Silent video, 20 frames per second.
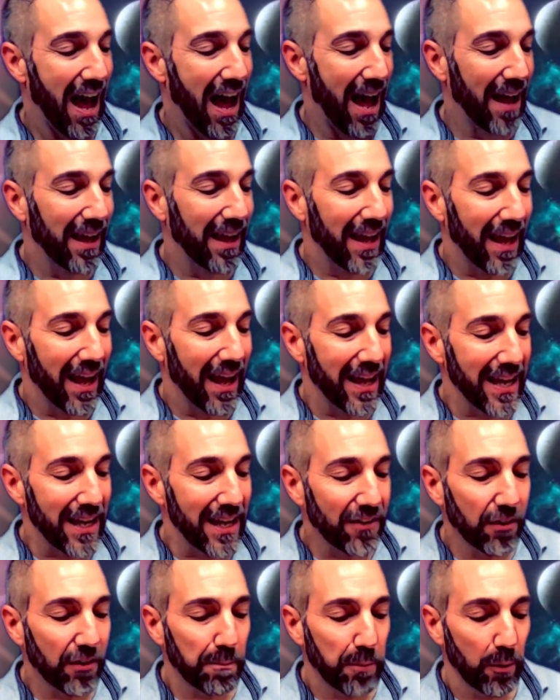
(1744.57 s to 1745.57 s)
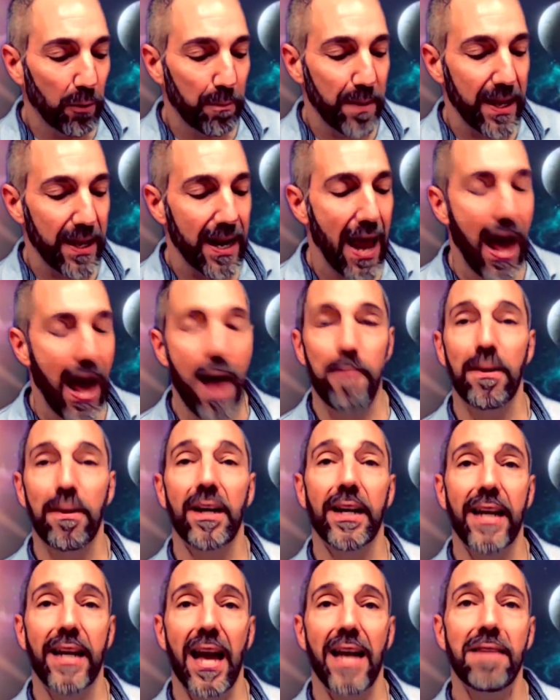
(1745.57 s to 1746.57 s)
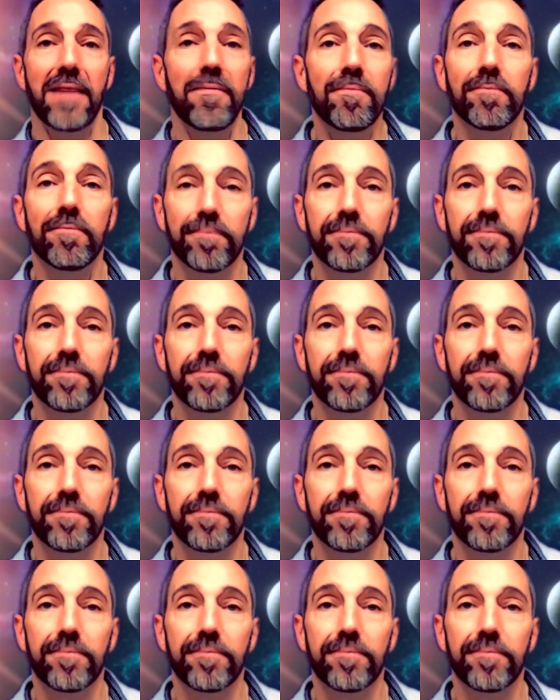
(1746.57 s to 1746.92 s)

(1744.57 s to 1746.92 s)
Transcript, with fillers: I, Egypt will be inhabited again.